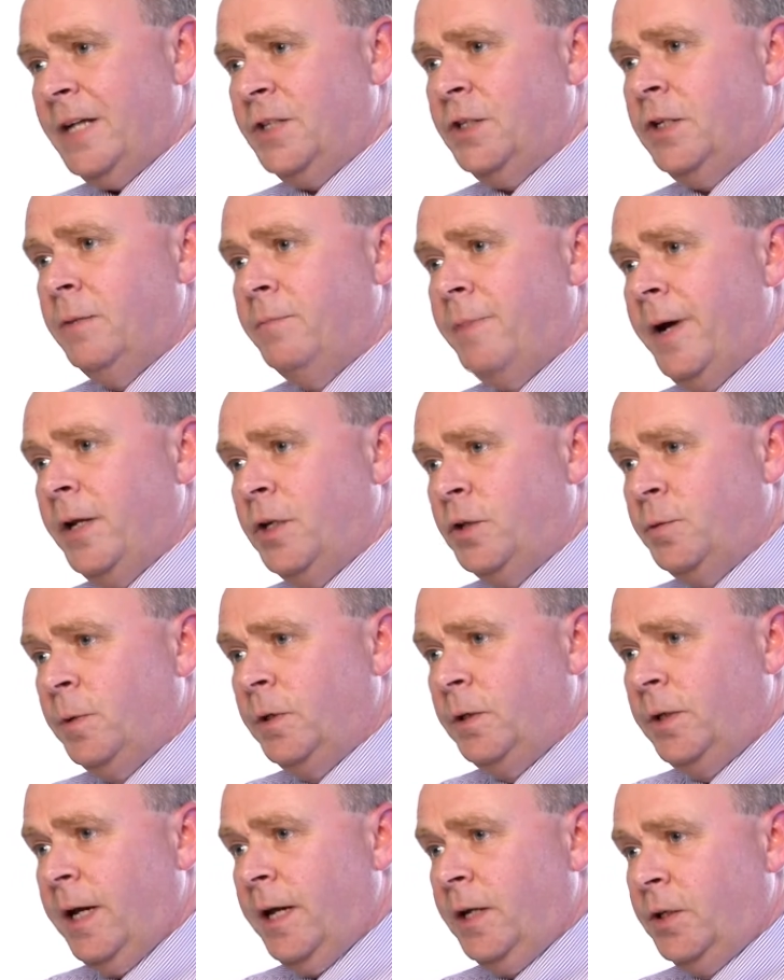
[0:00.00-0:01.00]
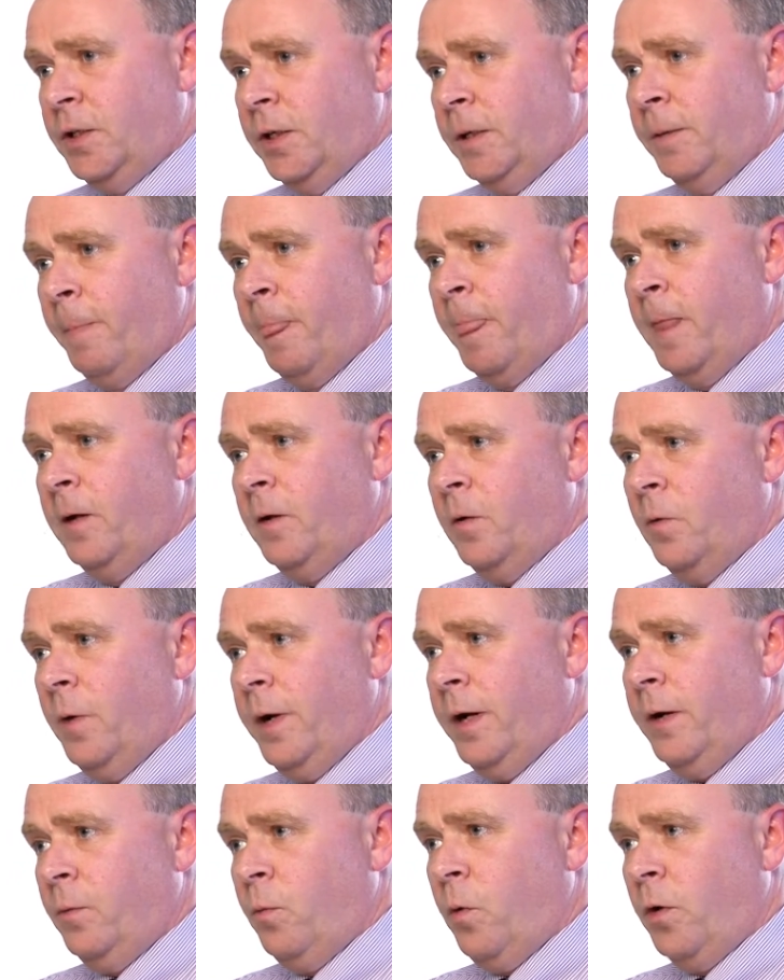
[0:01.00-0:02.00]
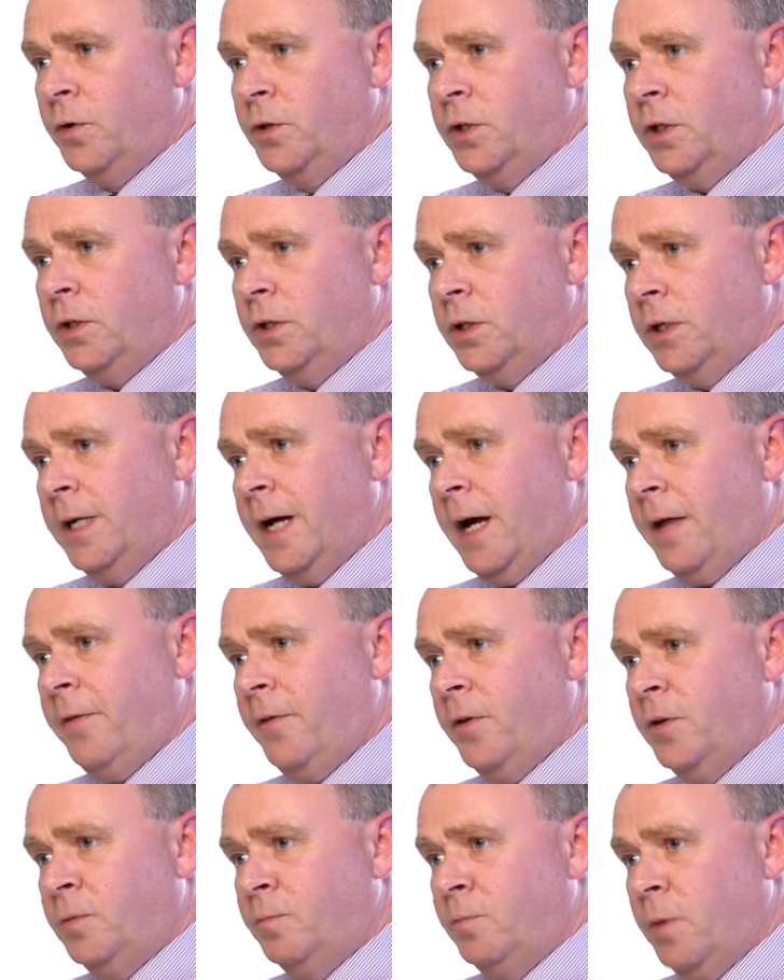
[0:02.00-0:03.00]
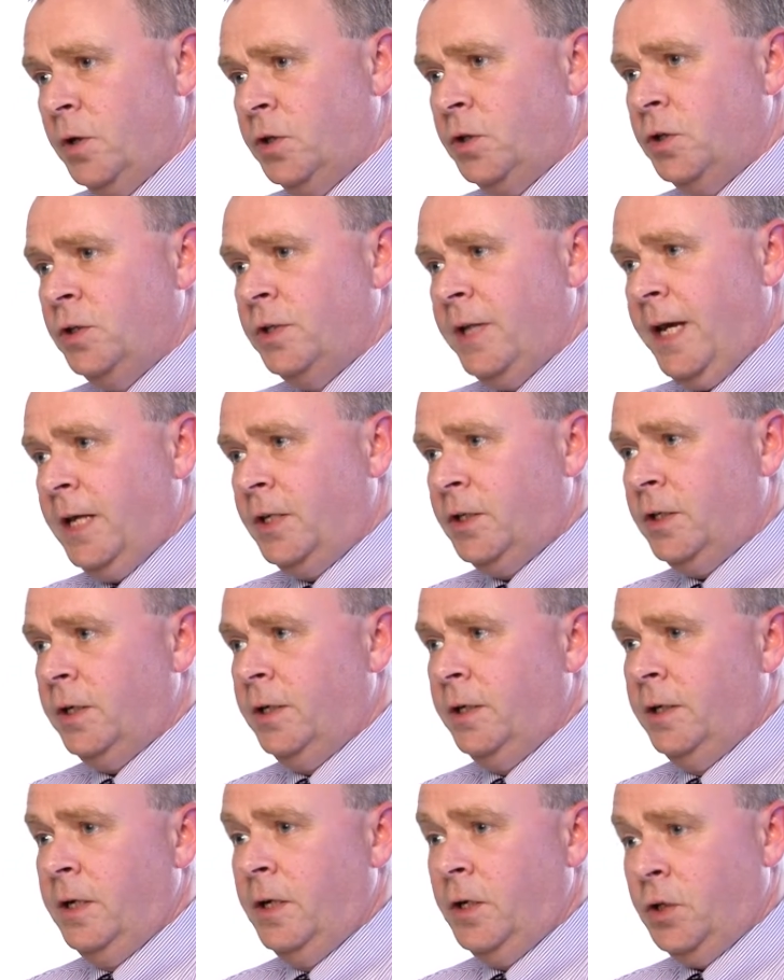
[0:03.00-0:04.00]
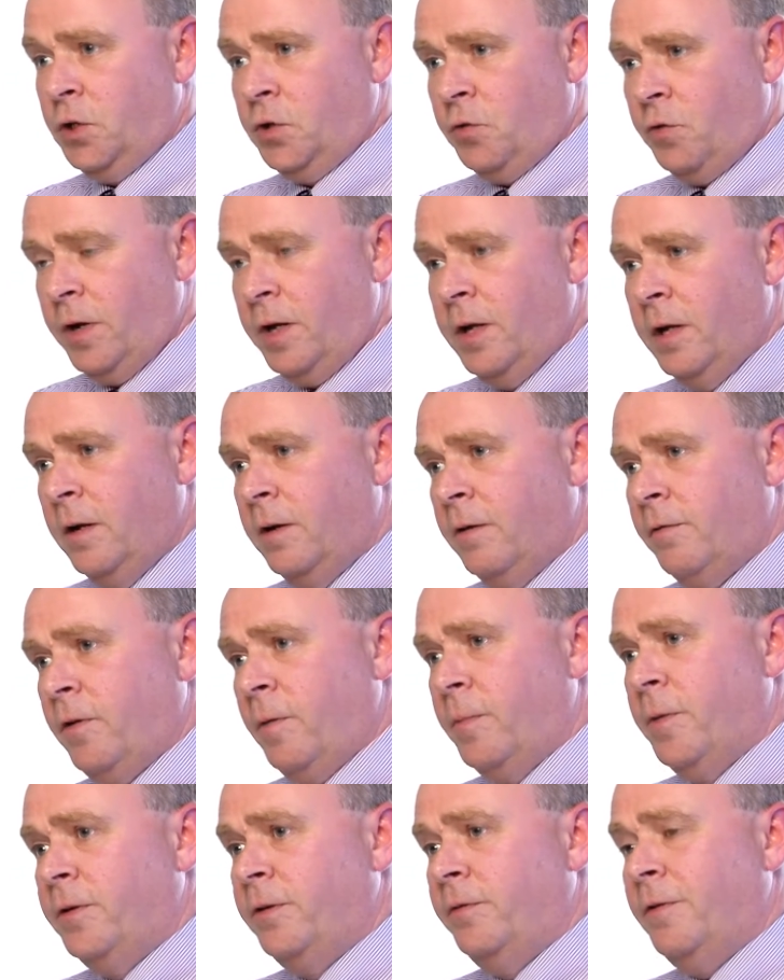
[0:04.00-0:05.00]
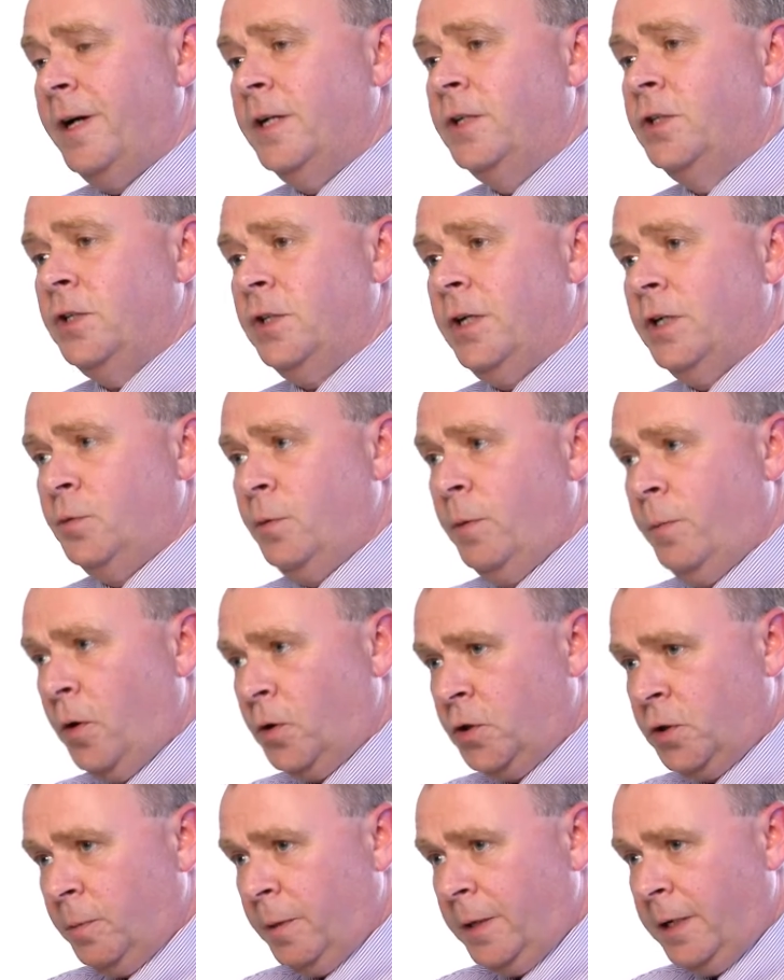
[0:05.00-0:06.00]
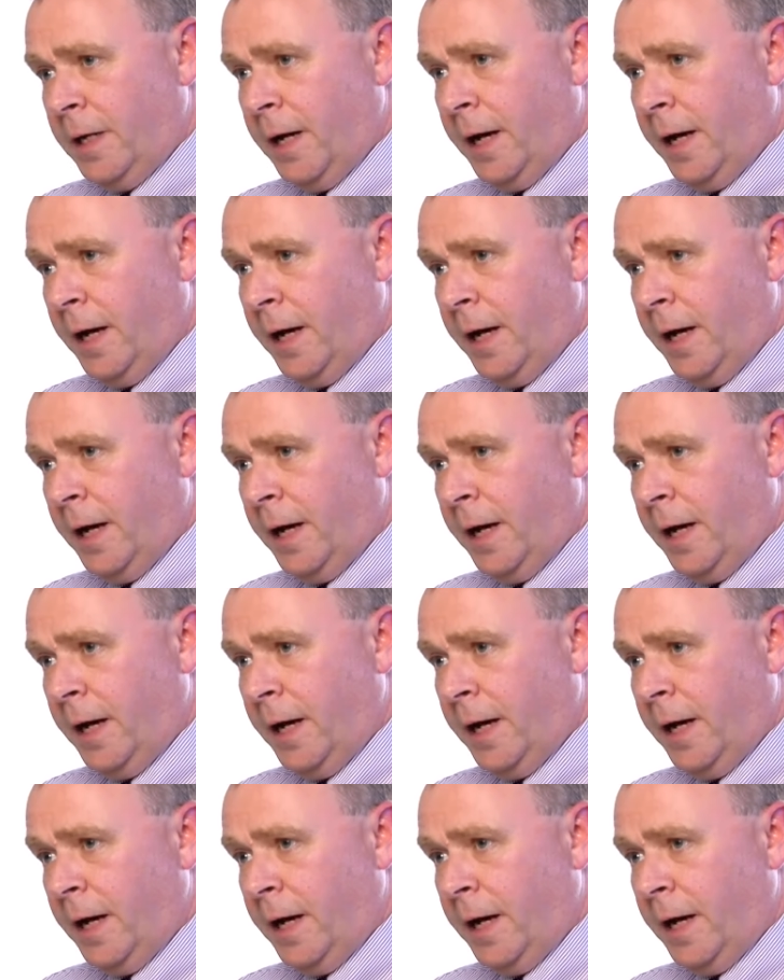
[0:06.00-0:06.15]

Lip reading: asset management data. We're wanting to gather as much data and history from the device as we possibly